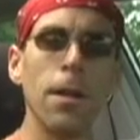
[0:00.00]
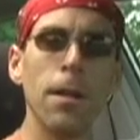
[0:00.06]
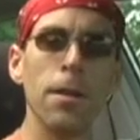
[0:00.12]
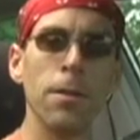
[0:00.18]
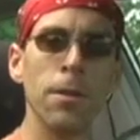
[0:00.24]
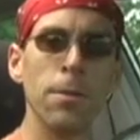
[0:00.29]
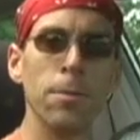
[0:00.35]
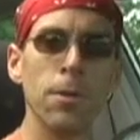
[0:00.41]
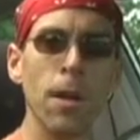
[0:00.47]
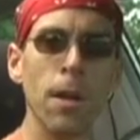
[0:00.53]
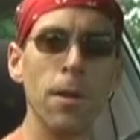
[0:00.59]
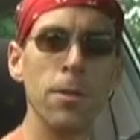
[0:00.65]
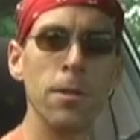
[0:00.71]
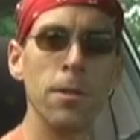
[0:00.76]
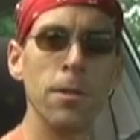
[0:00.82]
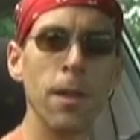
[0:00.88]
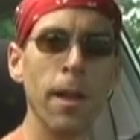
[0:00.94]
Slips on
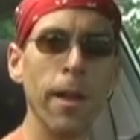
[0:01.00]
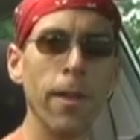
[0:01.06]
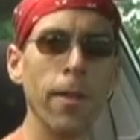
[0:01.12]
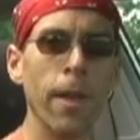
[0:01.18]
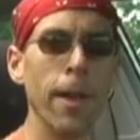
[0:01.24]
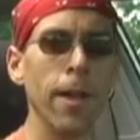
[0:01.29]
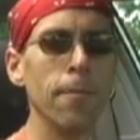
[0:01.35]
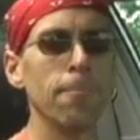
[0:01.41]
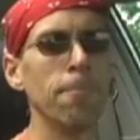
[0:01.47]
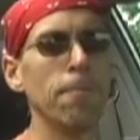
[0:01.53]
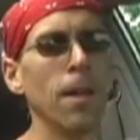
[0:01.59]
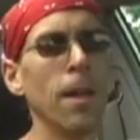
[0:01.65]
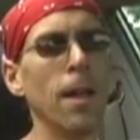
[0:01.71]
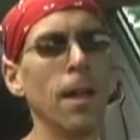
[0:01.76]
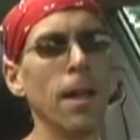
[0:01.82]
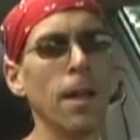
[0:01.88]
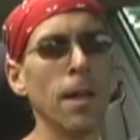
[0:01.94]
just like that.
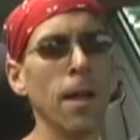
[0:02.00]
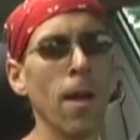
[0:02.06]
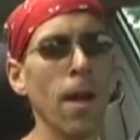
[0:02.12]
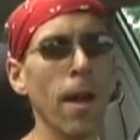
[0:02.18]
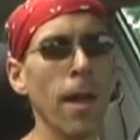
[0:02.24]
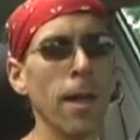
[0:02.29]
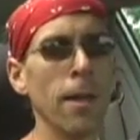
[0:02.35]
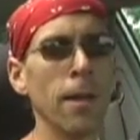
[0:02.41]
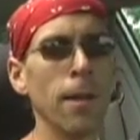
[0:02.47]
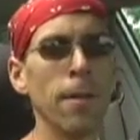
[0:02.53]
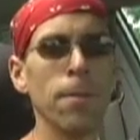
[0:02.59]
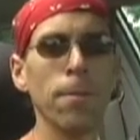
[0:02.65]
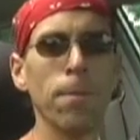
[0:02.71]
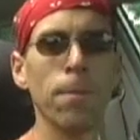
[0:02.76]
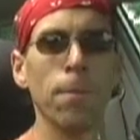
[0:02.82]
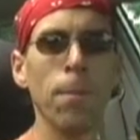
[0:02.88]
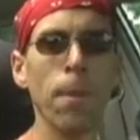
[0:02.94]
Now I had to
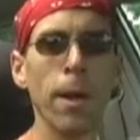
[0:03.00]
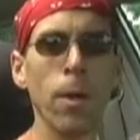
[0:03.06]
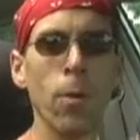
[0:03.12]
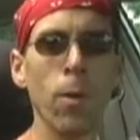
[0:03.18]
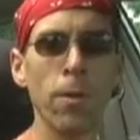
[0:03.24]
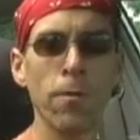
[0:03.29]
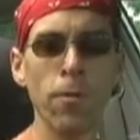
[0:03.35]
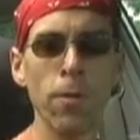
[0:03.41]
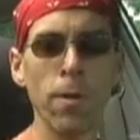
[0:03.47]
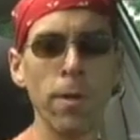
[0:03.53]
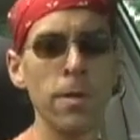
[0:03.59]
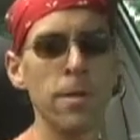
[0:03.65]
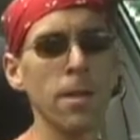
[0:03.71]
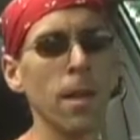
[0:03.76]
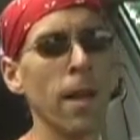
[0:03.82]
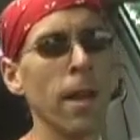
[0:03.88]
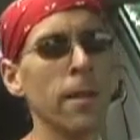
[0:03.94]
make one for
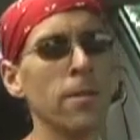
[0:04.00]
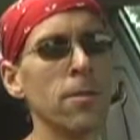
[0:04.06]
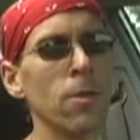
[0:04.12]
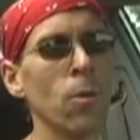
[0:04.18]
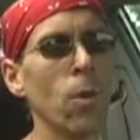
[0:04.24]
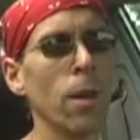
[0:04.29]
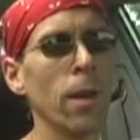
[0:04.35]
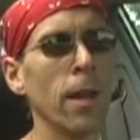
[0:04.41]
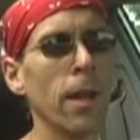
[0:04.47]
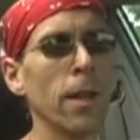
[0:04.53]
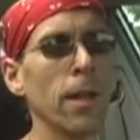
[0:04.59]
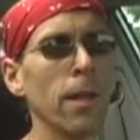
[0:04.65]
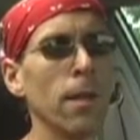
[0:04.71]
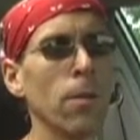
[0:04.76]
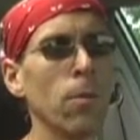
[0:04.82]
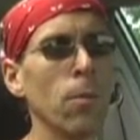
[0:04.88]
this light, so what I